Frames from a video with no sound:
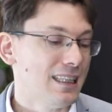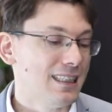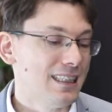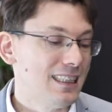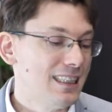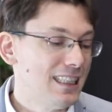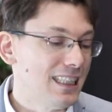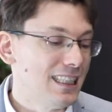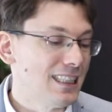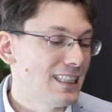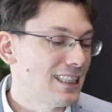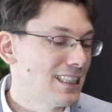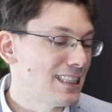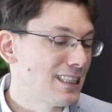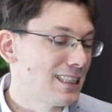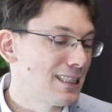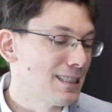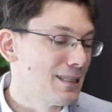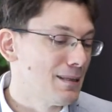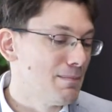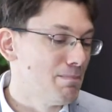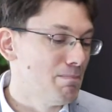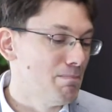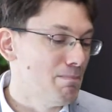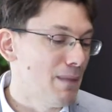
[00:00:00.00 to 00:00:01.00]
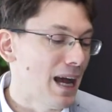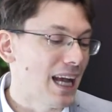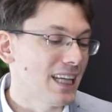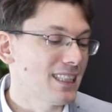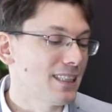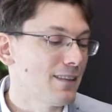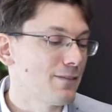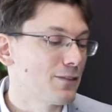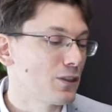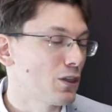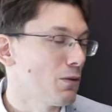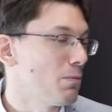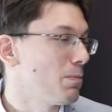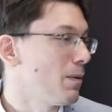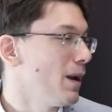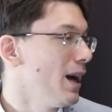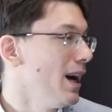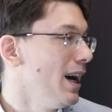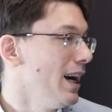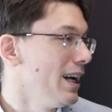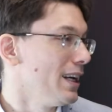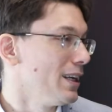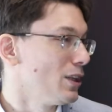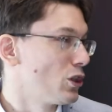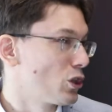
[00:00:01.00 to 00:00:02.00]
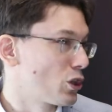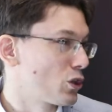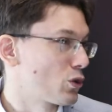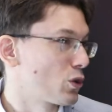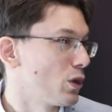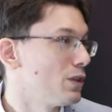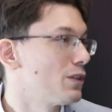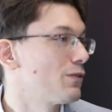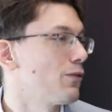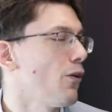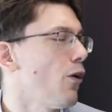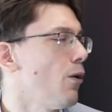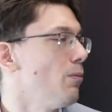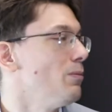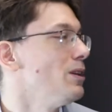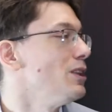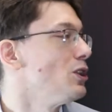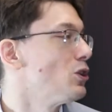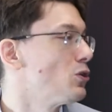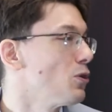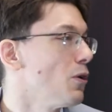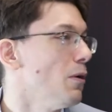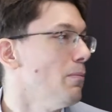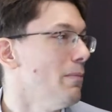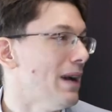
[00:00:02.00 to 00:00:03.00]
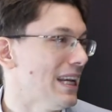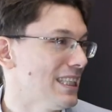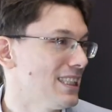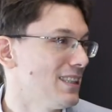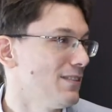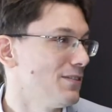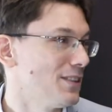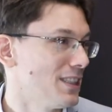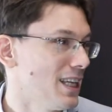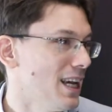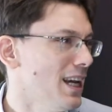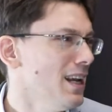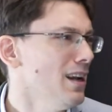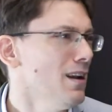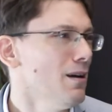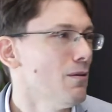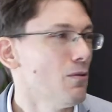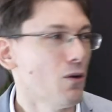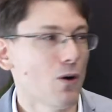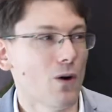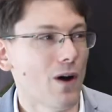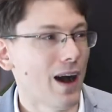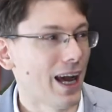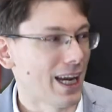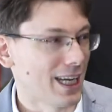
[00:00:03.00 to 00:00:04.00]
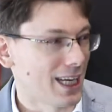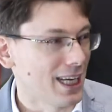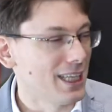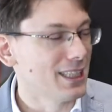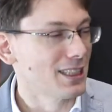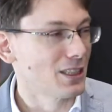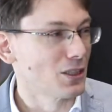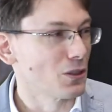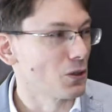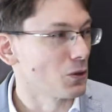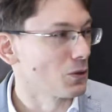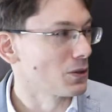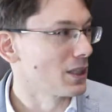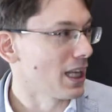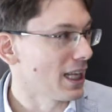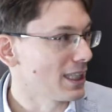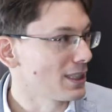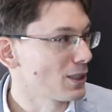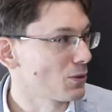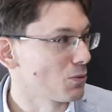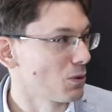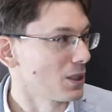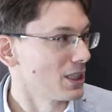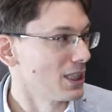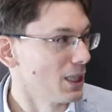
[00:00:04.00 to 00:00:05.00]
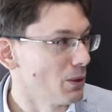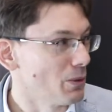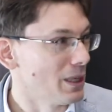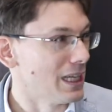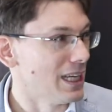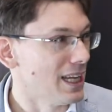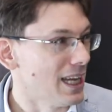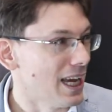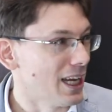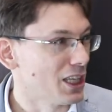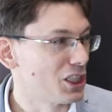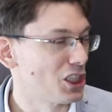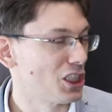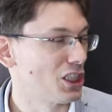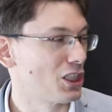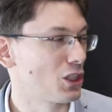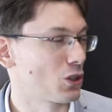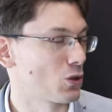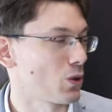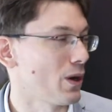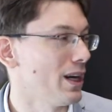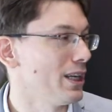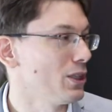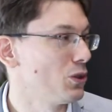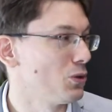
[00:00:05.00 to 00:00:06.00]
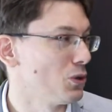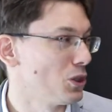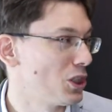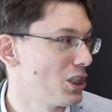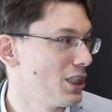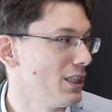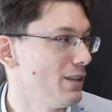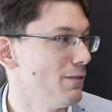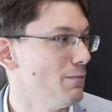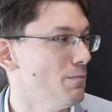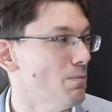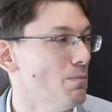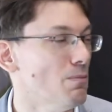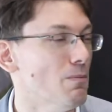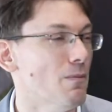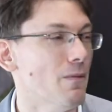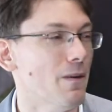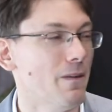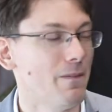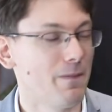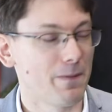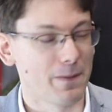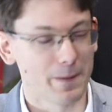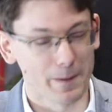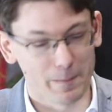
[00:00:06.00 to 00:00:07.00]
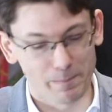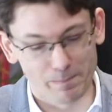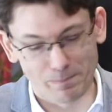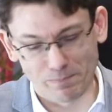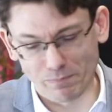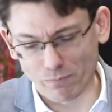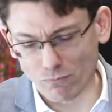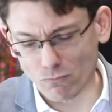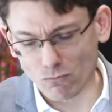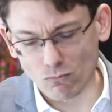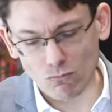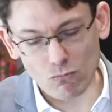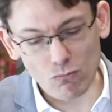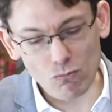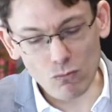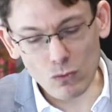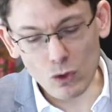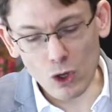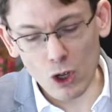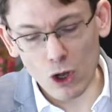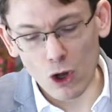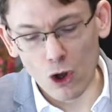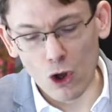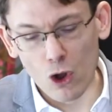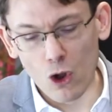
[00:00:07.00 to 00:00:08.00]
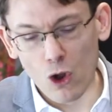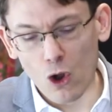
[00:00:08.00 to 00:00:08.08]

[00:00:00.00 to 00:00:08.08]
this massive supply transform into a massive sale, or at least, you know, that's what they will try to achieve. They can adjust the price according to